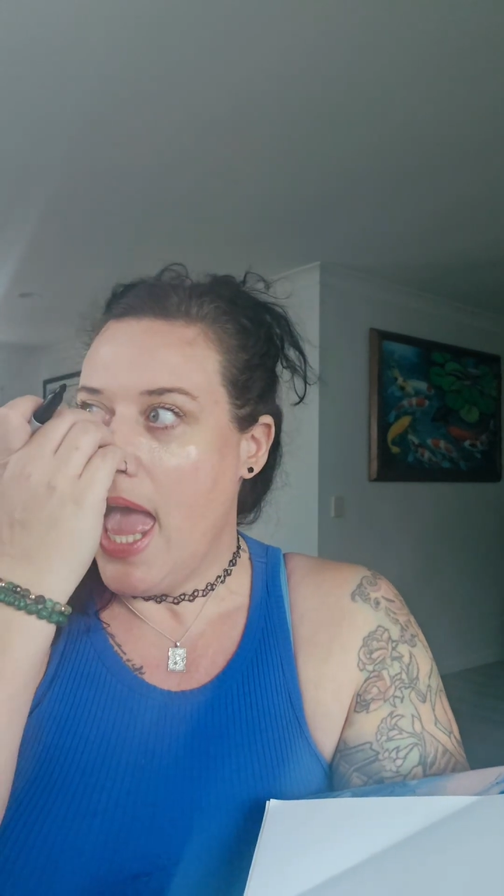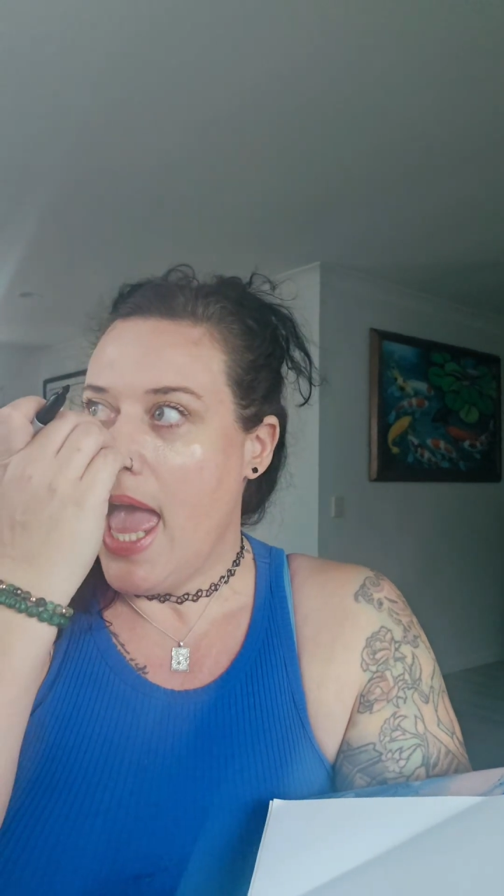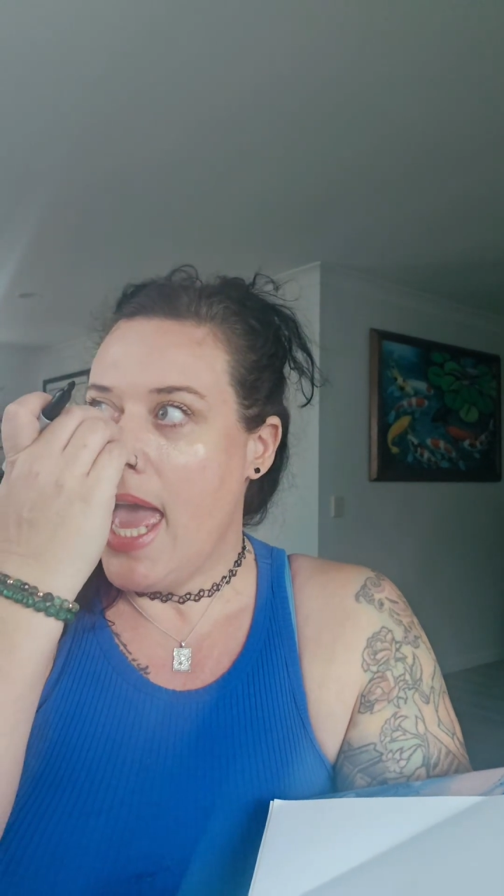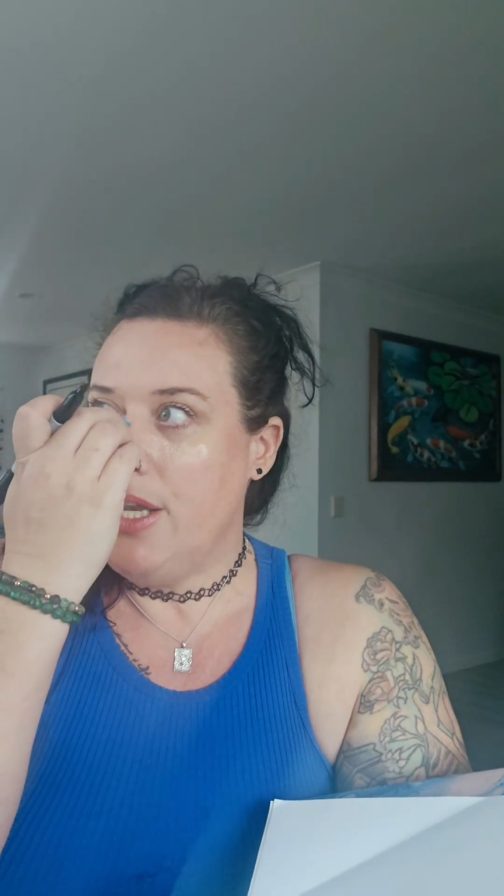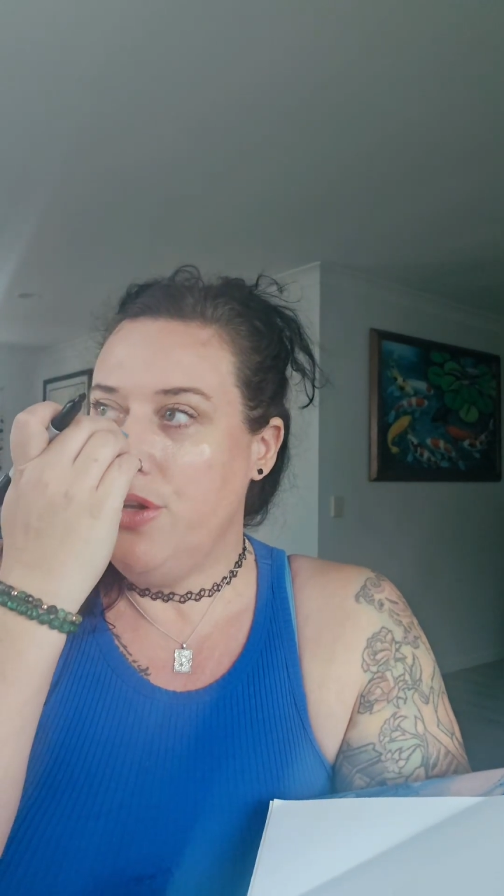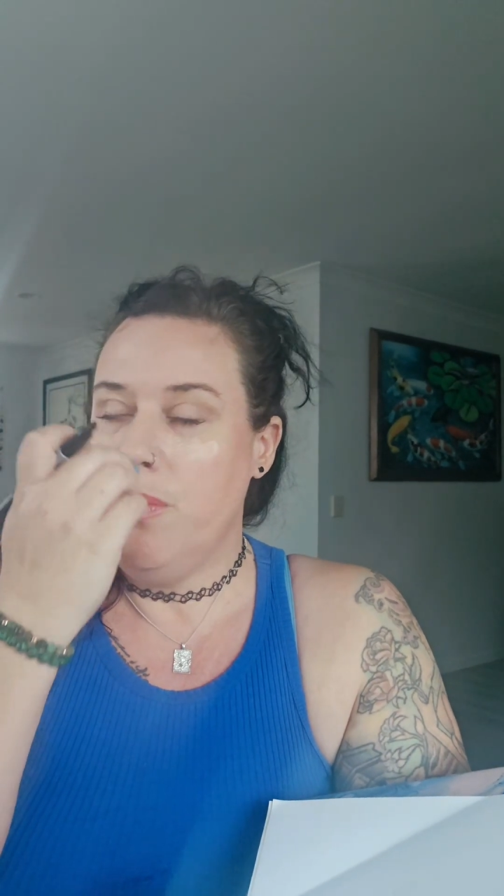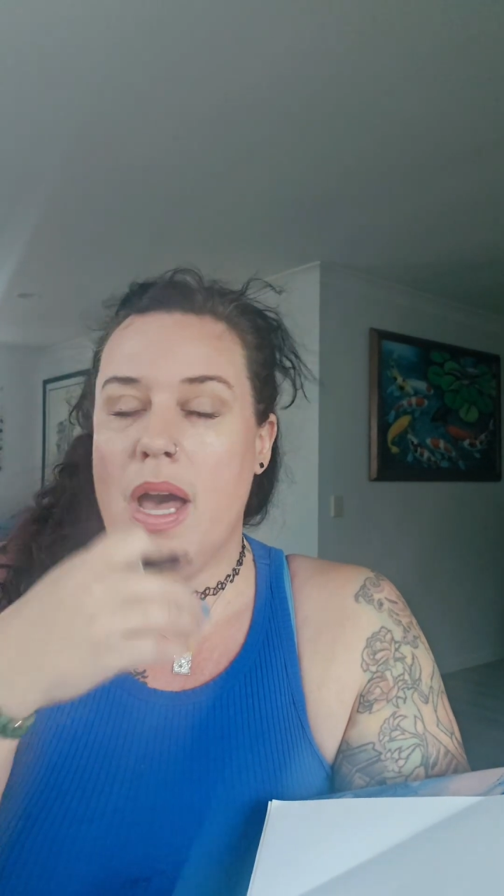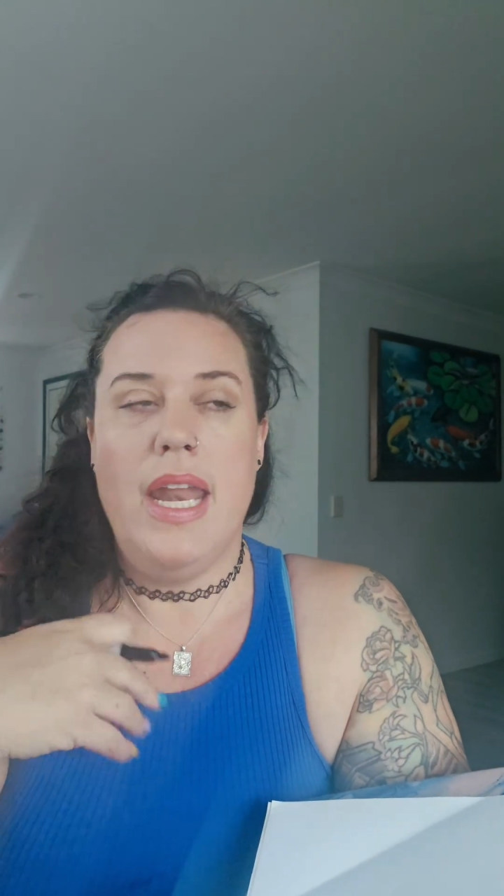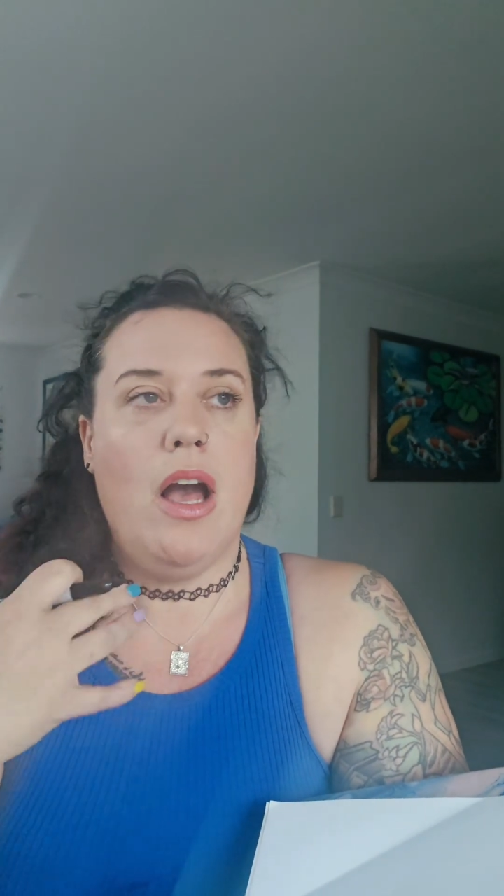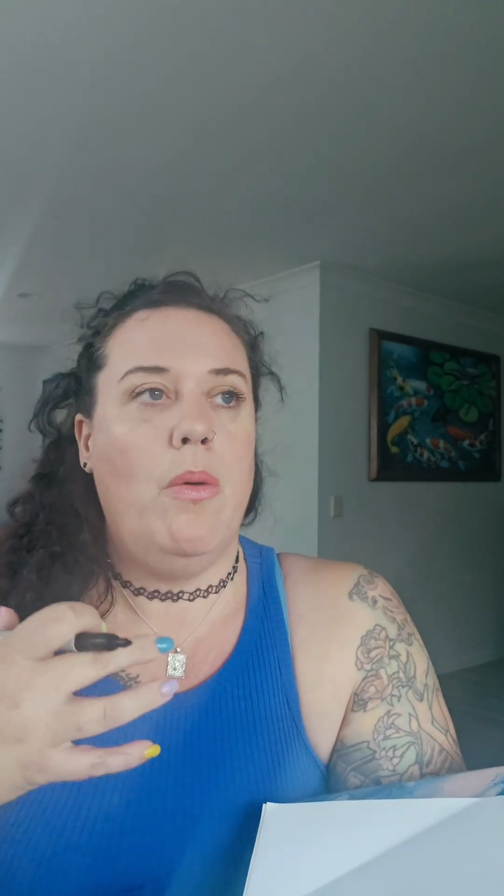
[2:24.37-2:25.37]
And you
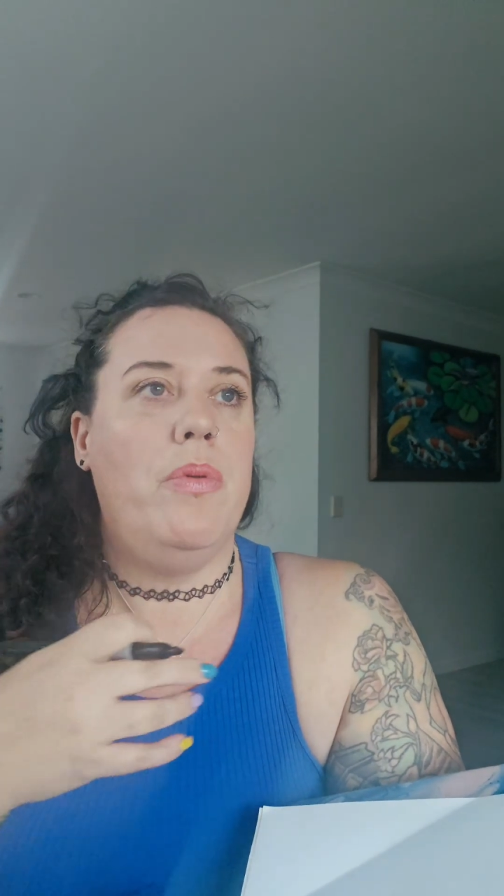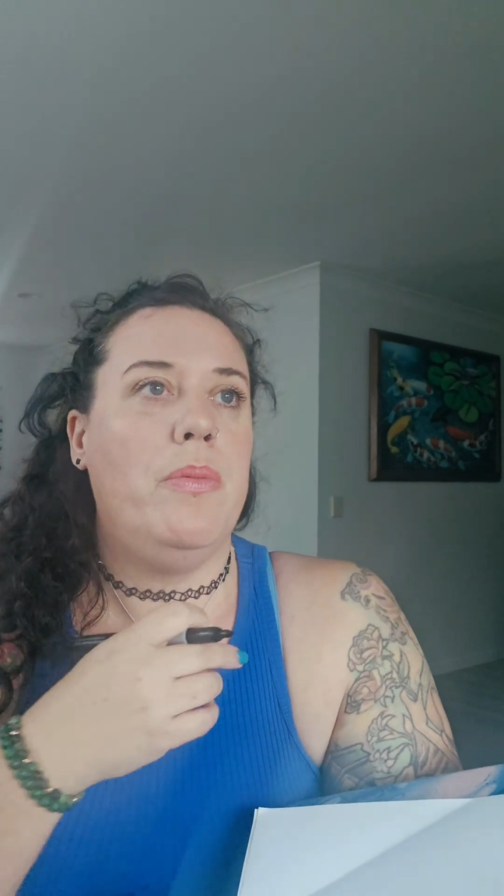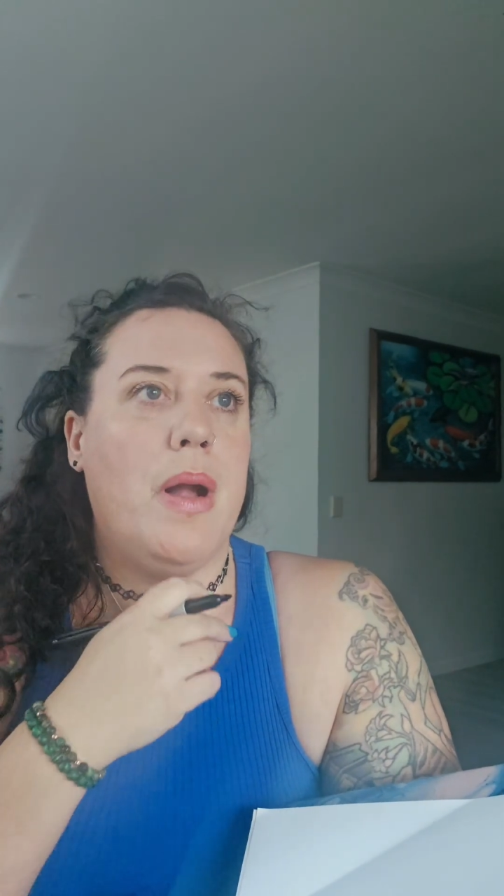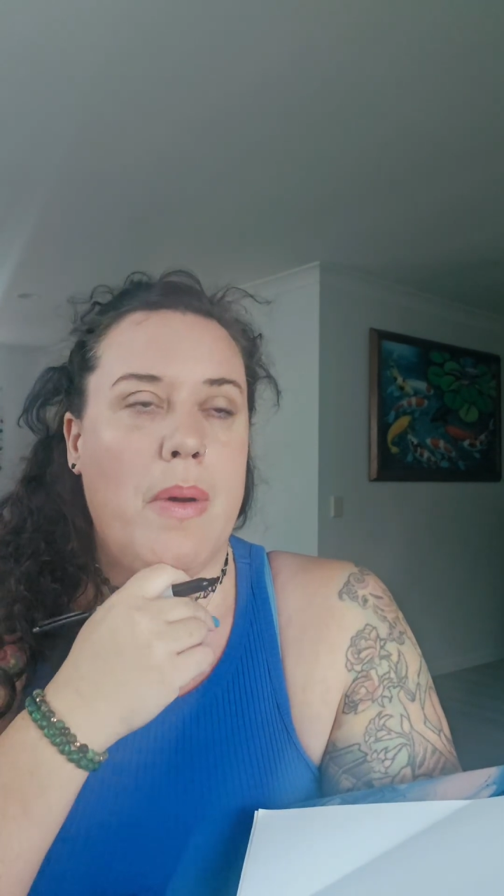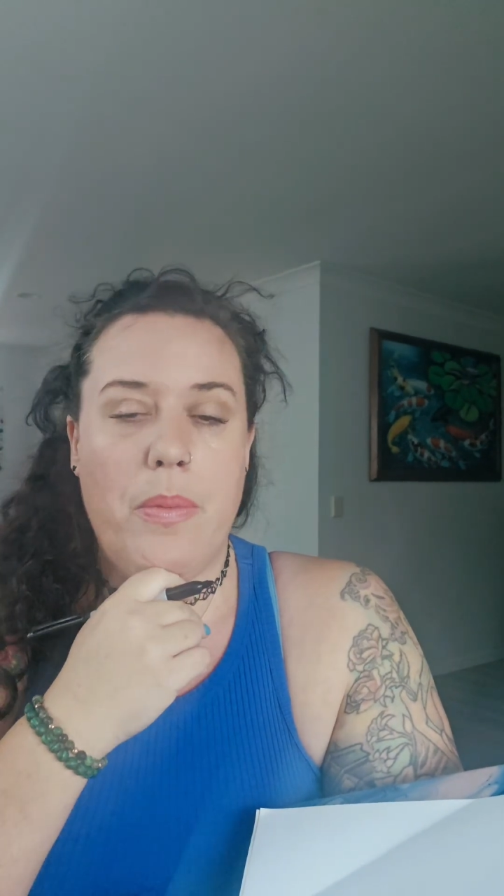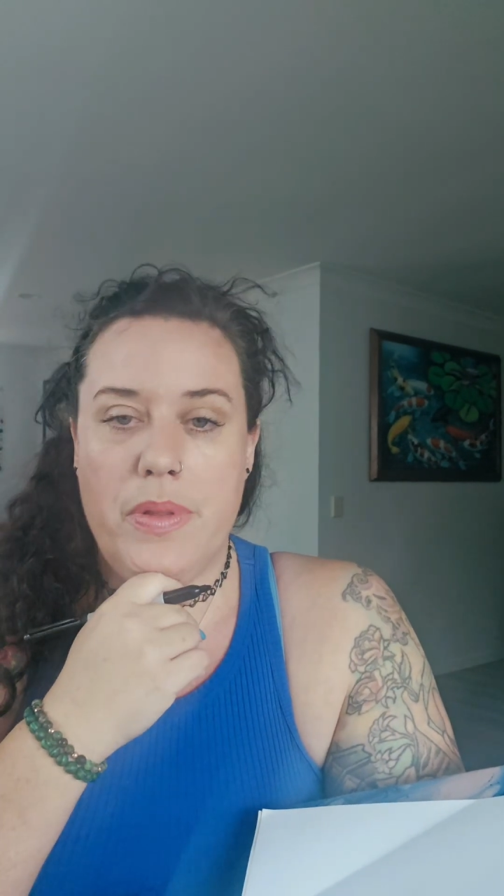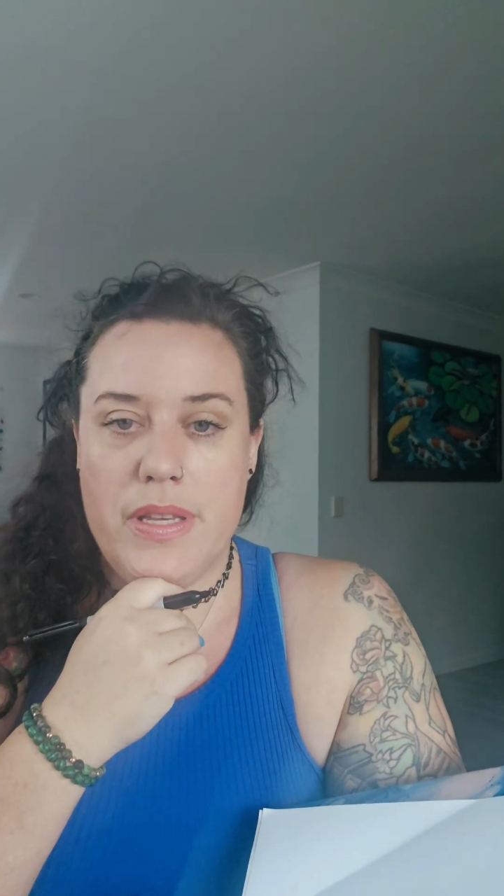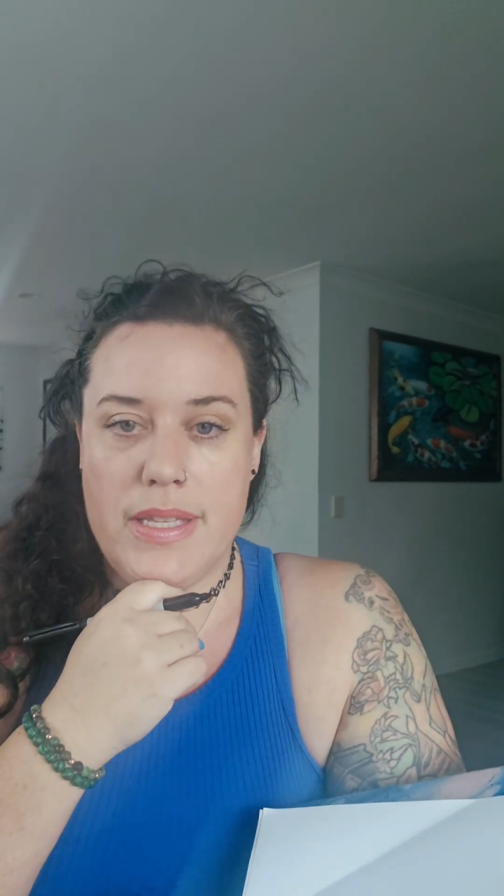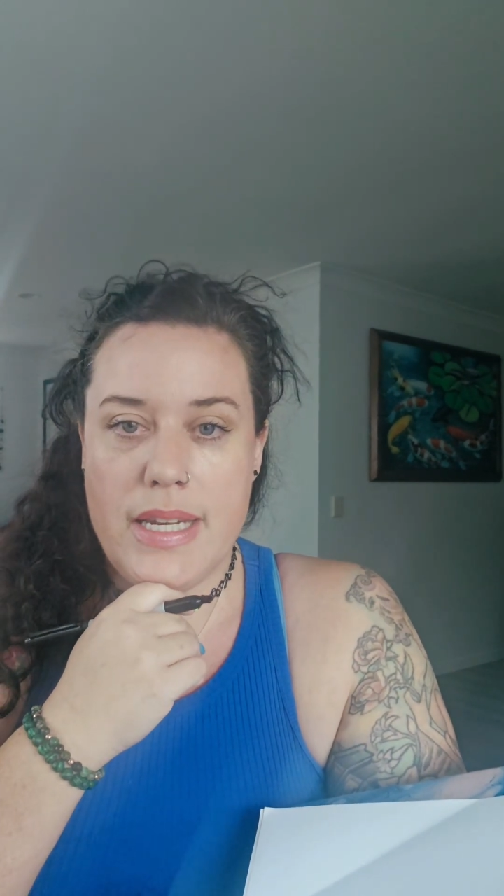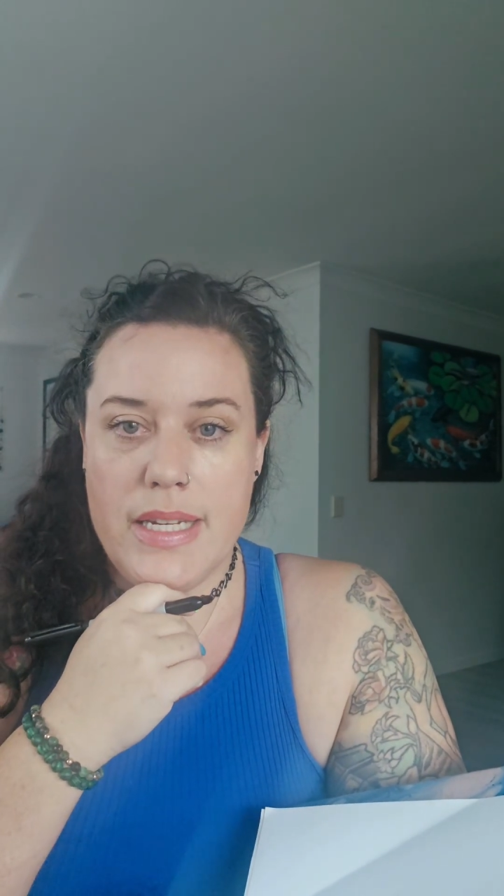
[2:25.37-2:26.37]
might help them come up with
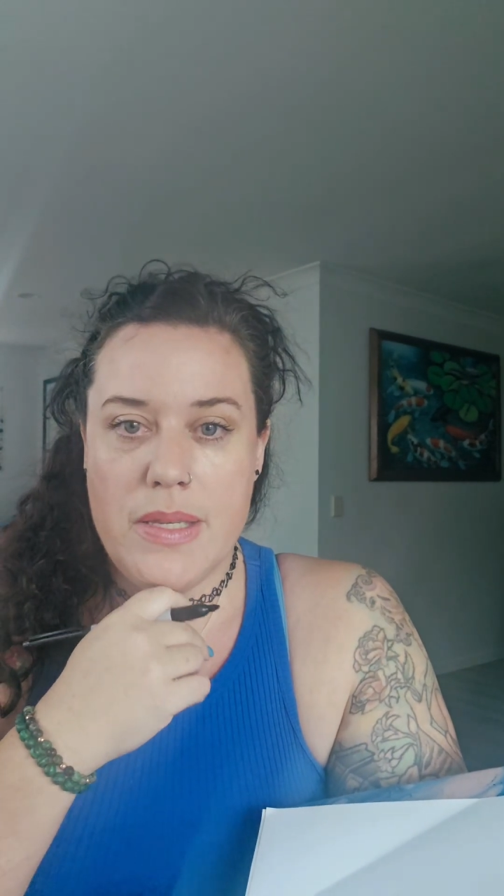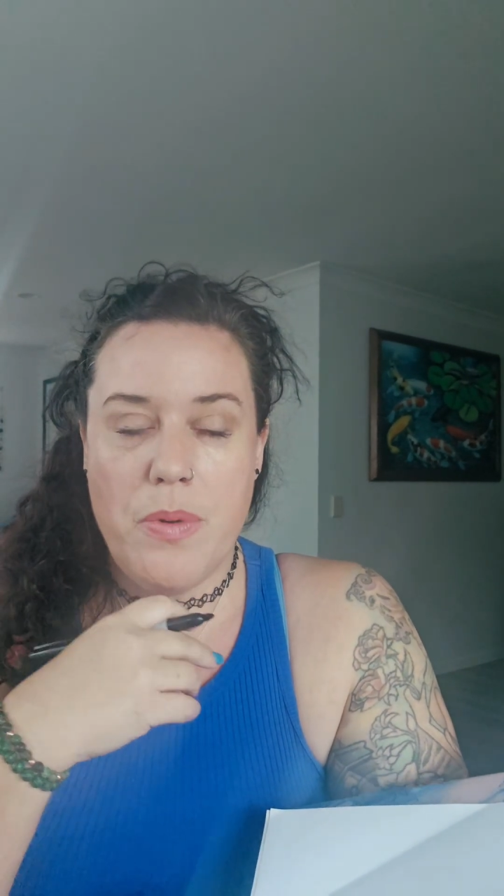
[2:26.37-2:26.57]
a sentence,